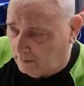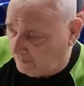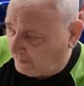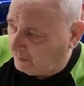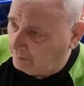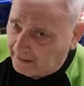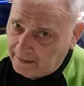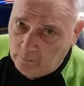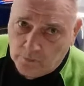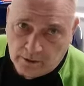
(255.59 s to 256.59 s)
So the
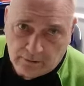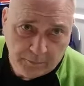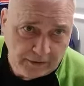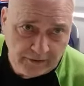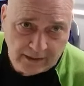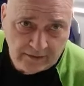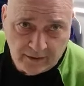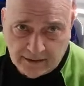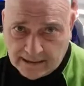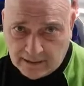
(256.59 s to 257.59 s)
paintwork's
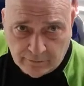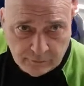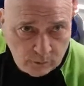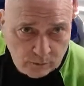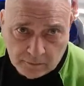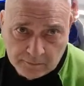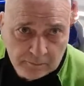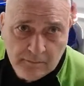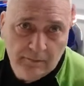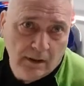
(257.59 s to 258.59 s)
protected now for,
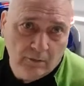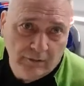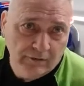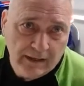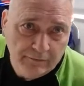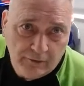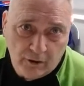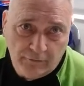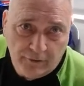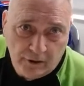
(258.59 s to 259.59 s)
I would say,
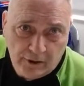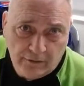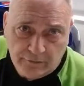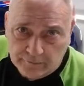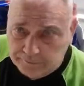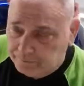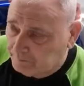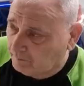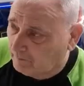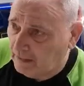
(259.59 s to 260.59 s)
5 years
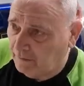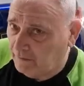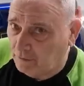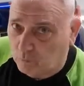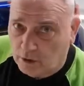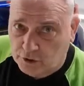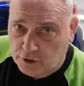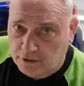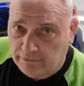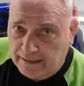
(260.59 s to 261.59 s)
if it's
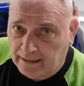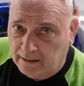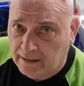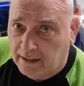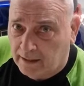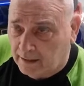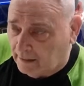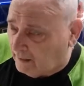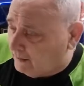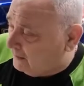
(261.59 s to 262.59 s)
washed correctly.
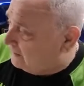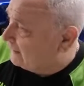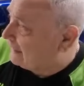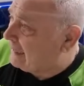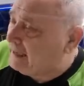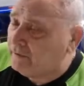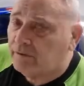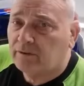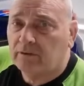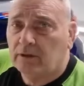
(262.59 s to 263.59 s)
The
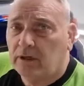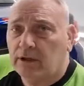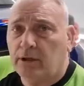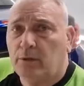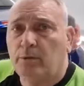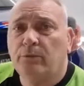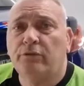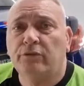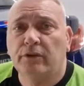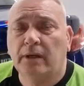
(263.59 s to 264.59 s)
glass, I
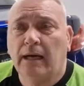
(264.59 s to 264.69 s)
used